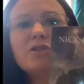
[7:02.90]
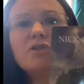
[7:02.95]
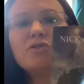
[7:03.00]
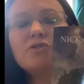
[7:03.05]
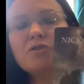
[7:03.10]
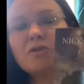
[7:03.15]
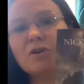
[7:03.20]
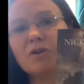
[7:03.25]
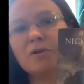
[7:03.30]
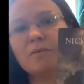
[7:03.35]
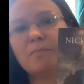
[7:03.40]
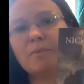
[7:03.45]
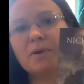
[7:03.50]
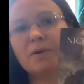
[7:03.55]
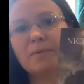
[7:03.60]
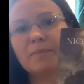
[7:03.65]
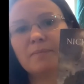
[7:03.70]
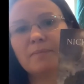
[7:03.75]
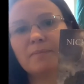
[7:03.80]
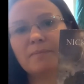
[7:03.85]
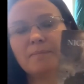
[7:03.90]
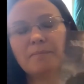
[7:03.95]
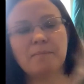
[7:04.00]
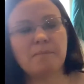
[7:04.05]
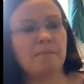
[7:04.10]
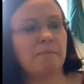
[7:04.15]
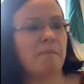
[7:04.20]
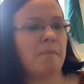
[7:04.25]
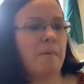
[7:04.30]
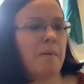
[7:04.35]
Troop
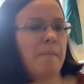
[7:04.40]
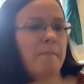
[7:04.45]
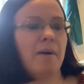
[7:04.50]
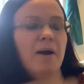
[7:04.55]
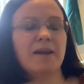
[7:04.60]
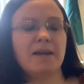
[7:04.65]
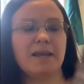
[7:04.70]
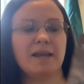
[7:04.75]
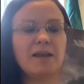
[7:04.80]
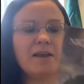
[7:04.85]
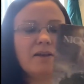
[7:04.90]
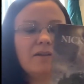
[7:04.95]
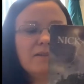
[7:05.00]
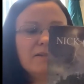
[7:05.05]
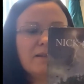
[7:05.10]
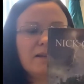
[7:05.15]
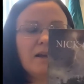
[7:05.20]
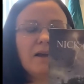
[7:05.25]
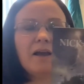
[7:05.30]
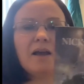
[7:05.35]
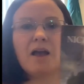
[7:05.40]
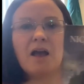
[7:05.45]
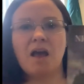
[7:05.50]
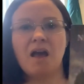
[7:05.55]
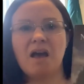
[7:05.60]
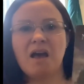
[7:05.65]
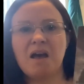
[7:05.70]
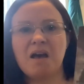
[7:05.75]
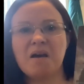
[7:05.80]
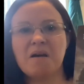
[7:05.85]
by Nick Cutter.
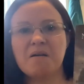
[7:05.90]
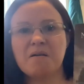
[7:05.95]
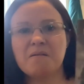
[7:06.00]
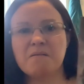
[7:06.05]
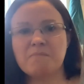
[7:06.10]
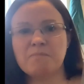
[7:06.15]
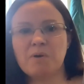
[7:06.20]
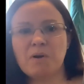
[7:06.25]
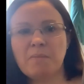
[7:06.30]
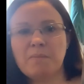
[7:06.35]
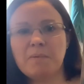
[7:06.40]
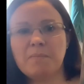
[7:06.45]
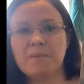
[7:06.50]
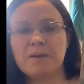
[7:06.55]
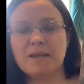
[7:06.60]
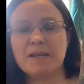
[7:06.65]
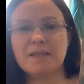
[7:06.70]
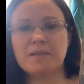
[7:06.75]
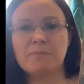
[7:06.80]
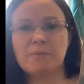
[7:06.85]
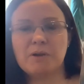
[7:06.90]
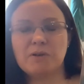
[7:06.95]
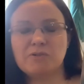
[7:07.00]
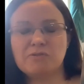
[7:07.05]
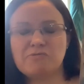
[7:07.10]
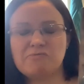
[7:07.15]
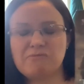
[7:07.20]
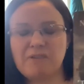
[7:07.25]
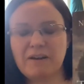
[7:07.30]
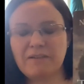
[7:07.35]
Probably the
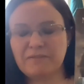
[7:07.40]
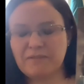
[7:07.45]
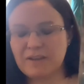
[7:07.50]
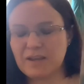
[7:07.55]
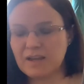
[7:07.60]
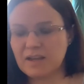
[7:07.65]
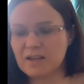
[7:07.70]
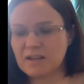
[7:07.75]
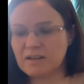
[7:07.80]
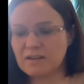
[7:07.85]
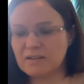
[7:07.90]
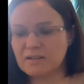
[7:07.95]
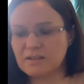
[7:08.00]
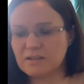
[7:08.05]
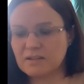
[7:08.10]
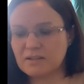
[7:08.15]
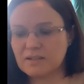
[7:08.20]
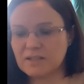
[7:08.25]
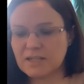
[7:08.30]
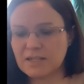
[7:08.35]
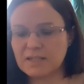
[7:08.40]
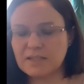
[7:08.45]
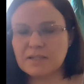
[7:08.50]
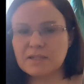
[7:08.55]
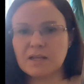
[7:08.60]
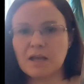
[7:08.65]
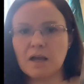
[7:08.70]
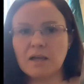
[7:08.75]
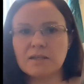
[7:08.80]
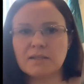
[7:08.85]
most graphic,
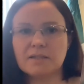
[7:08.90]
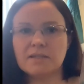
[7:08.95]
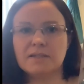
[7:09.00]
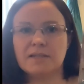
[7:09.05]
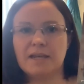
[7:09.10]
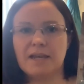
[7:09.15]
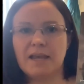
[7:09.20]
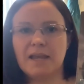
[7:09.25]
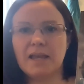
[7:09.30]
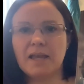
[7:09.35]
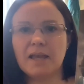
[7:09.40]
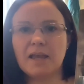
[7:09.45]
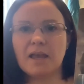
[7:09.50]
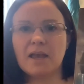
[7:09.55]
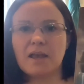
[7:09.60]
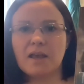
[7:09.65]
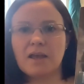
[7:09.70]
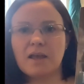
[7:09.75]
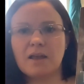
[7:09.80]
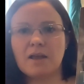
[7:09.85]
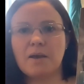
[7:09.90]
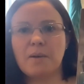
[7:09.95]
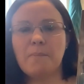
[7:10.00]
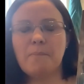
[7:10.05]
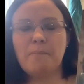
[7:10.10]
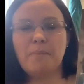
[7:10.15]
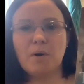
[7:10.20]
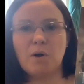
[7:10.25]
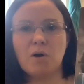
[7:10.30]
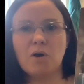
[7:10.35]
disgusting
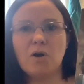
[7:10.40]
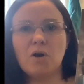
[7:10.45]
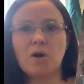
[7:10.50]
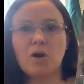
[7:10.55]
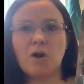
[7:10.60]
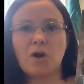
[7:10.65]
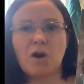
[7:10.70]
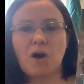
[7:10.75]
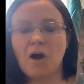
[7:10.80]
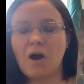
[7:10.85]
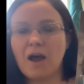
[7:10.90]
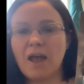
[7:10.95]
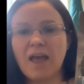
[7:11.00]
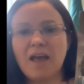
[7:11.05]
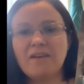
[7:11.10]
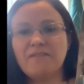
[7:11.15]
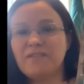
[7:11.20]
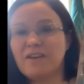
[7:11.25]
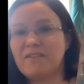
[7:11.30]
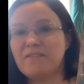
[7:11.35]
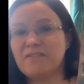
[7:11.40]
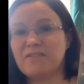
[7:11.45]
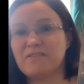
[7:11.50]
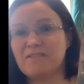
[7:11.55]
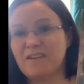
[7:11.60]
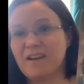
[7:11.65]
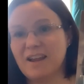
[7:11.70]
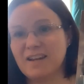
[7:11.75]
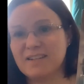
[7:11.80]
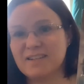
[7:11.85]
book I have ever
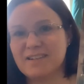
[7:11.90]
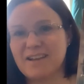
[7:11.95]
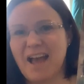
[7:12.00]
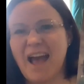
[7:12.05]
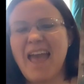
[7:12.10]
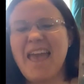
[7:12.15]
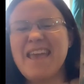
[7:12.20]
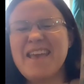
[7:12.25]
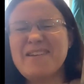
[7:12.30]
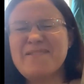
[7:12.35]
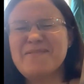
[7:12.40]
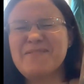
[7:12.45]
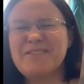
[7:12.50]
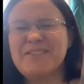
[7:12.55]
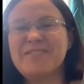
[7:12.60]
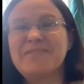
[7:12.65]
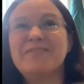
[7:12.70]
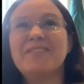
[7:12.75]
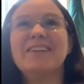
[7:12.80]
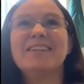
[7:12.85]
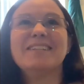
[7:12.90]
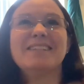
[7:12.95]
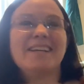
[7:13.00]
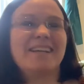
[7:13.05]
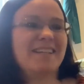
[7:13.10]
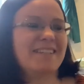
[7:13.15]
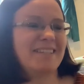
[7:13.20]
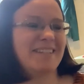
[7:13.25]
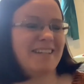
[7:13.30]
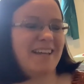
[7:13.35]
read. It was
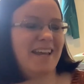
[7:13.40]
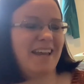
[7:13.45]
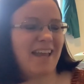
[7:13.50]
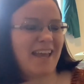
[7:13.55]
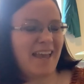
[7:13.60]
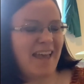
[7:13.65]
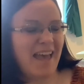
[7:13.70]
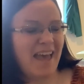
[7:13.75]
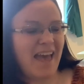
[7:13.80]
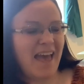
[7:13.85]
fantastic.